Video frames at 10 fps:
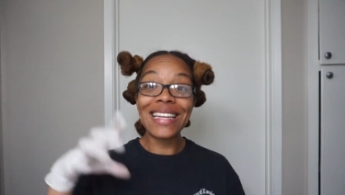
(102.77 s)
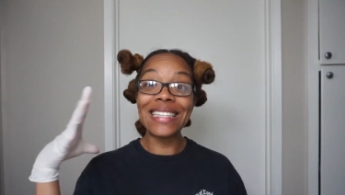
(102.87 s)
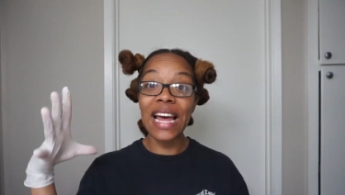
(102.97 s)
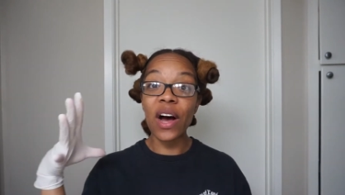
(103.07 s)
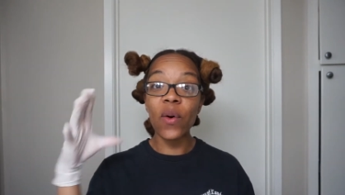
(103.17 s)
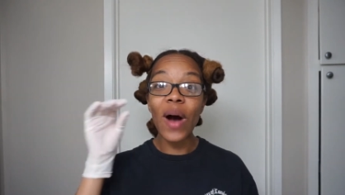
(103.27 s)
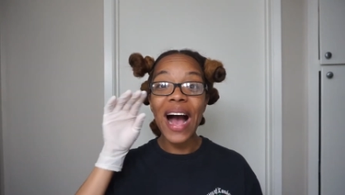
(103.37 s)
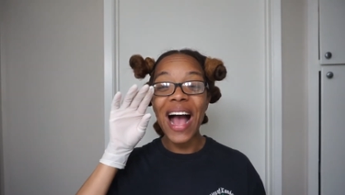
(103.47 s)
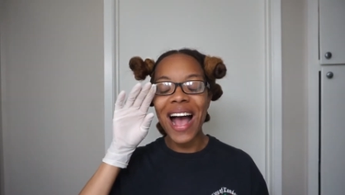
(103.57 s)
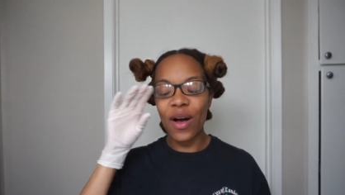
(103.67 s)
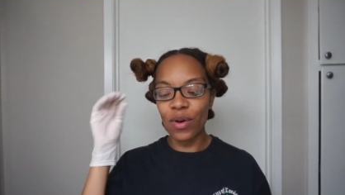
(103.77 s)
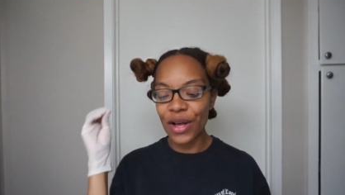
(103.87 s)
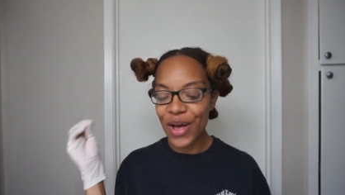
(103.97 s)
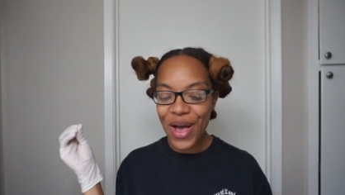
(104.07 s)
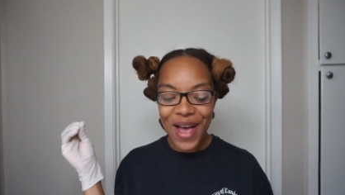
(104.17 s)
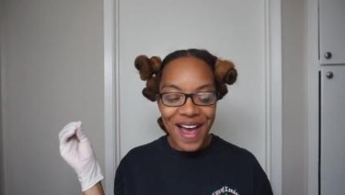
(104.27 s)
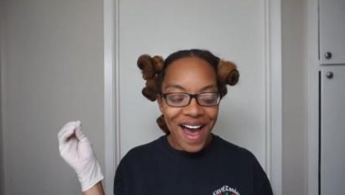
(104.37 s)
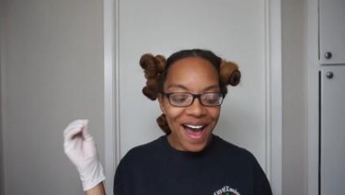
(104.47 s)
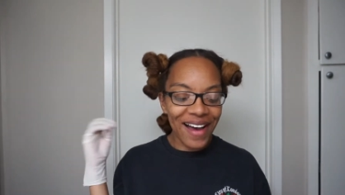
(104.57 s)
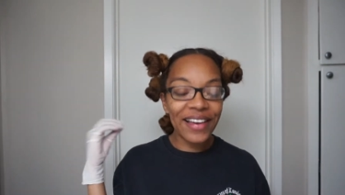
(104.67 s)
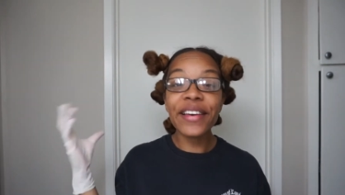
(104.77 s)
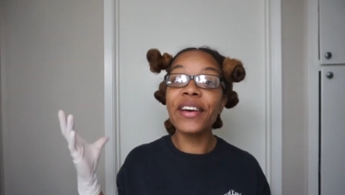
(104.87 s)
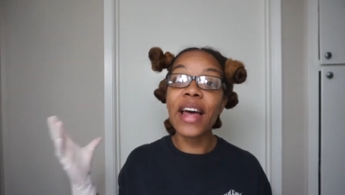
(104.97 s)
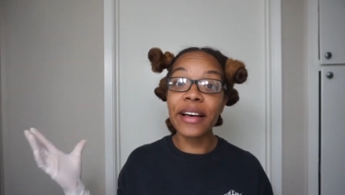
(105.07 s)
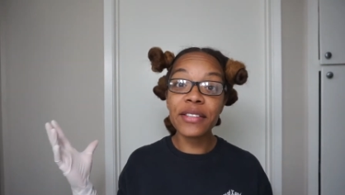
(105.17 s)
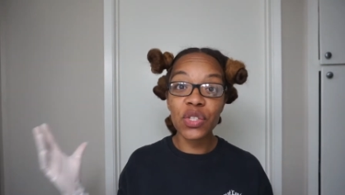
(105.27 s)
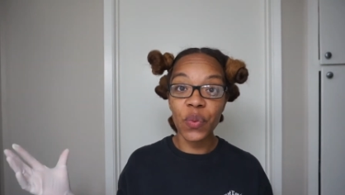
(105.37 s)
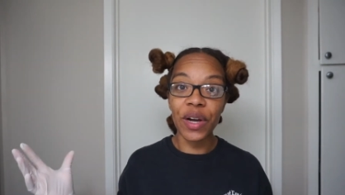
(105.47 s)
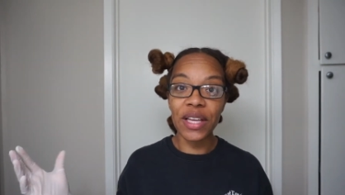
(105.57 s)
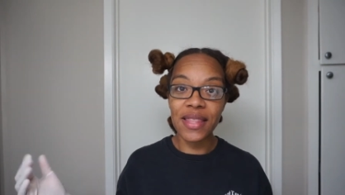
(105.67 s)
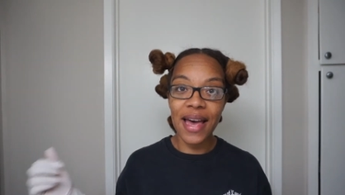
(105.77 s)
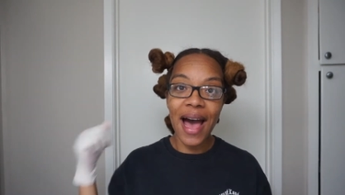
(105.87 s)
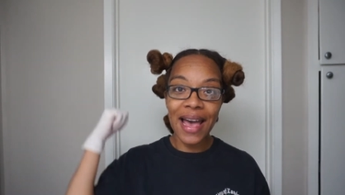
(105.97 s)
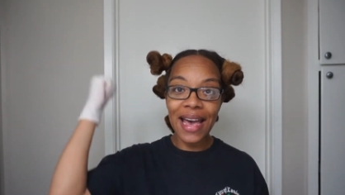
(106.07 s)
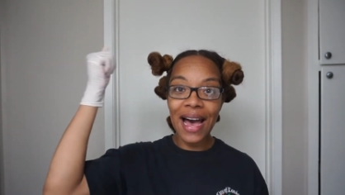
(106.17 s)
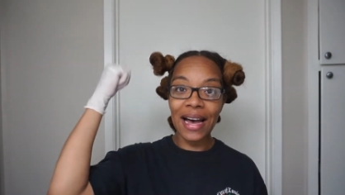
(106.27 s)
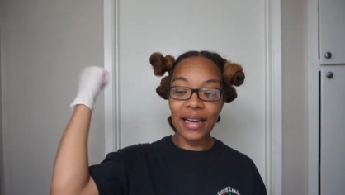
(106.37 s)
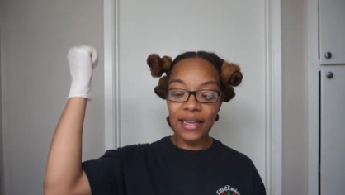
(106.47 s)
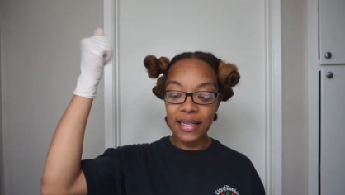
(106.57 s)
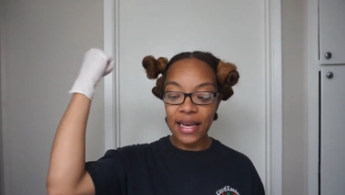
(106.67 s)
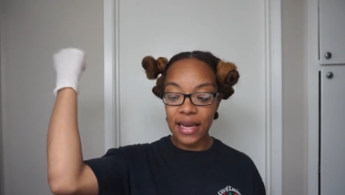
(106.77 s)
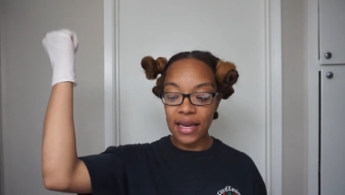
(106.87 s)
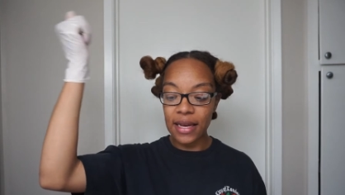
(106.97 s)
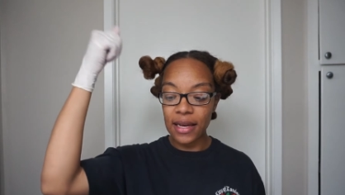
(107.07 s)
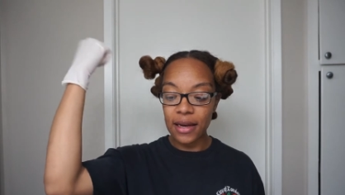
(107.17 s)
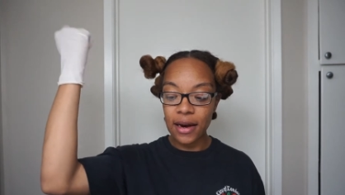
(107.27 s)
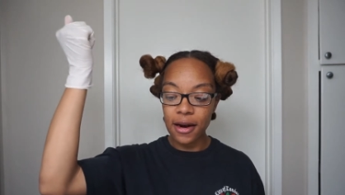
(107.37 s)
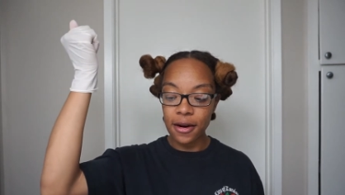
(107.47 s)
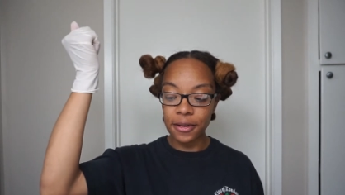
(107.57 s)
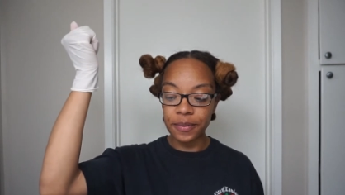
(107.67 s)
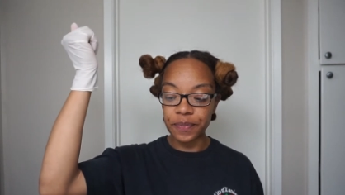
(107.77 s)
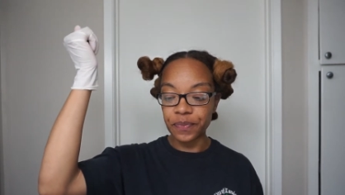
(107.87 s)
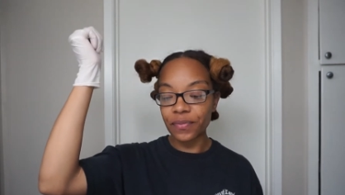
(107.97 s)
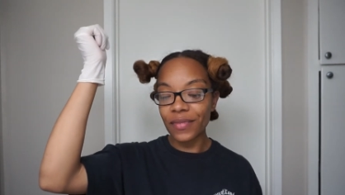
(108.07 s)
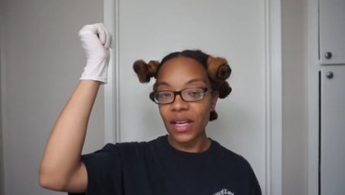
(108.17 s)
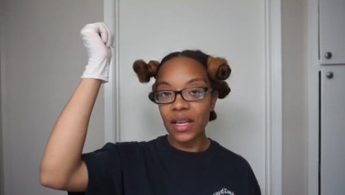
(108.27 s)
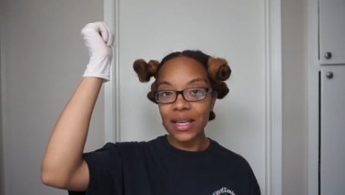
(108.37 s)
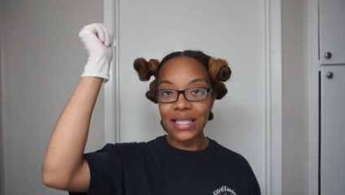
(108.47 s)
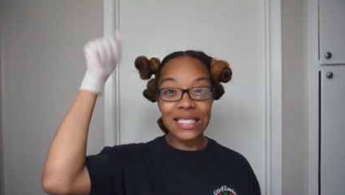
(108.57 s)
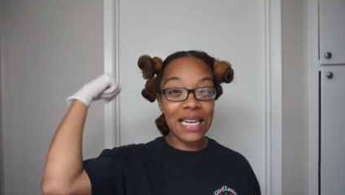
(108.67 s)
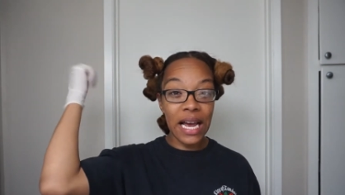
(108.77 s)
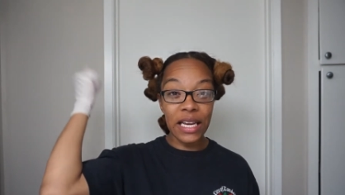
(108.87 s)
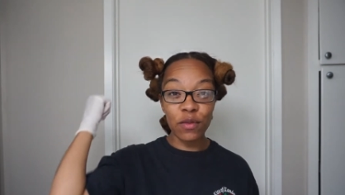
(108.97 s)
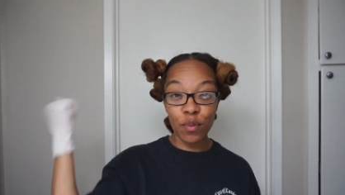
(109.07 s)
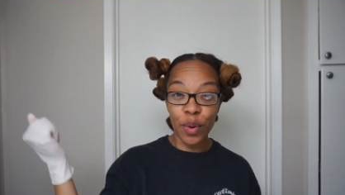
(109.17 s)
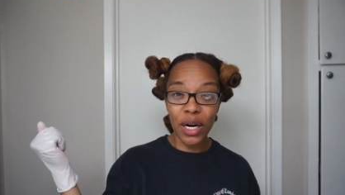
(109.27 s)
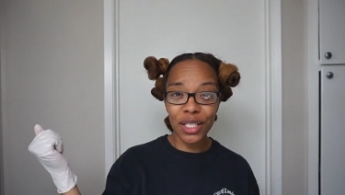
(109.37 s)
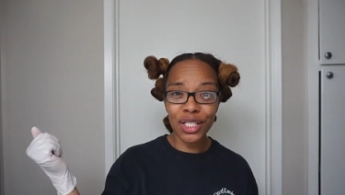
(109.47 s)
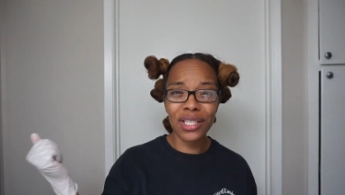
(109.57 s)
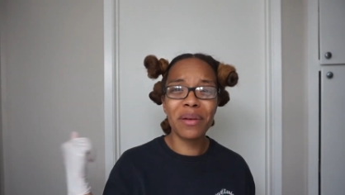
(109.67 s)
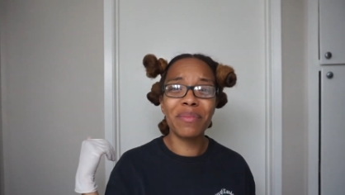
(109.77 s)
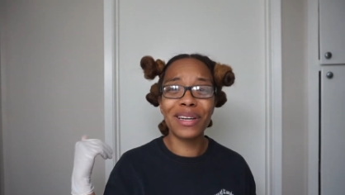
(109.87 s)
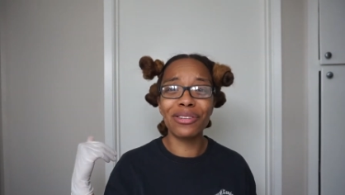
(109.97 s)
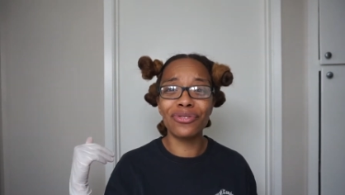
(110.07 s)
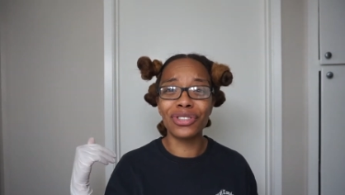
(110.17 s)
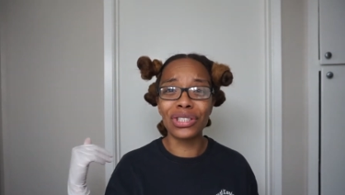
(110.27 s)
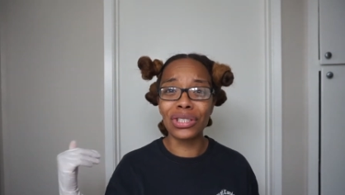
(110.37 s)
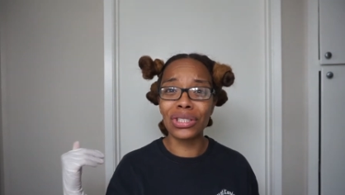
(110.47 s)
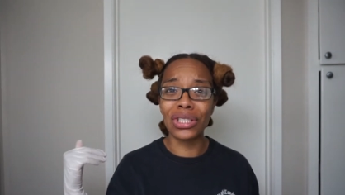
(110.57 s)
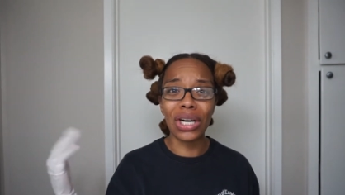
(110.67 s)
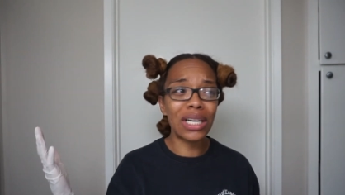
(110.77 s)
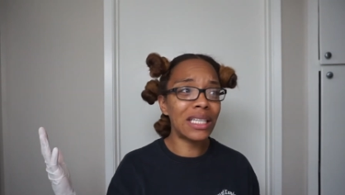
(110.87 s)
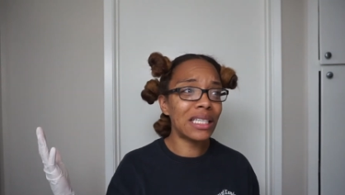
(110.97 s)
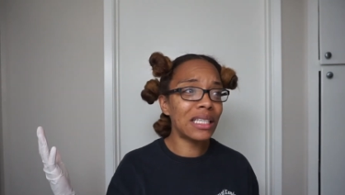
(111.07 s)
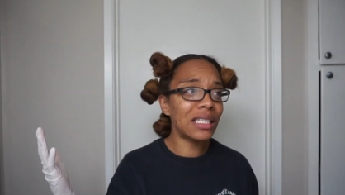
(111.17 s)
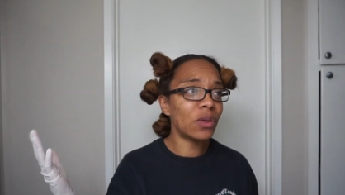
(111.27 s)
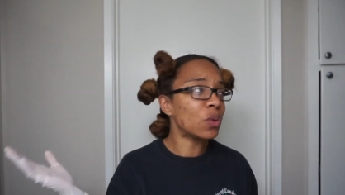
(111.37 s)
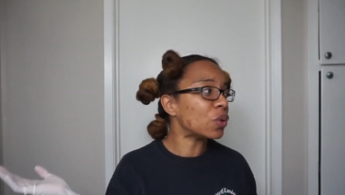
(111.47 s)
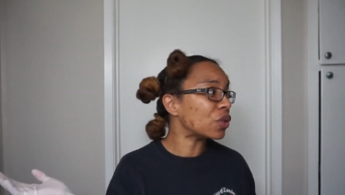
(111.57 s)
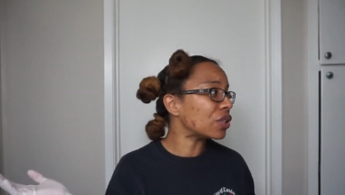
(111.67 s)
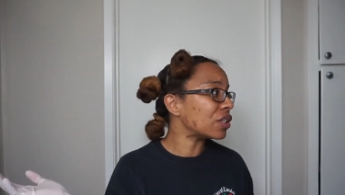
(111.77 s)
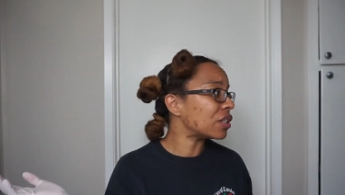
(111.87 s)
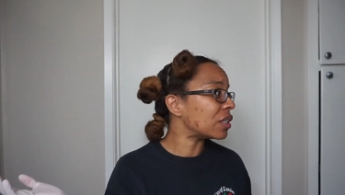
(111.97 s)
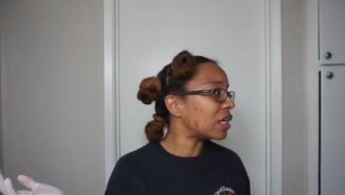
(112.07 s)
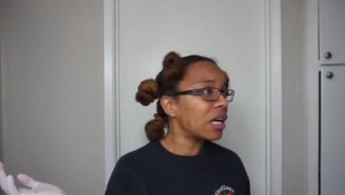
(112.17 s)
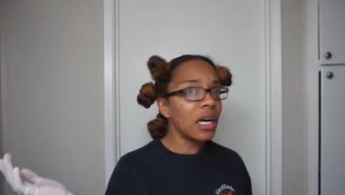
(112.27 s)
Now I could have sworn that I had a dyeing brush, but I forgot it, or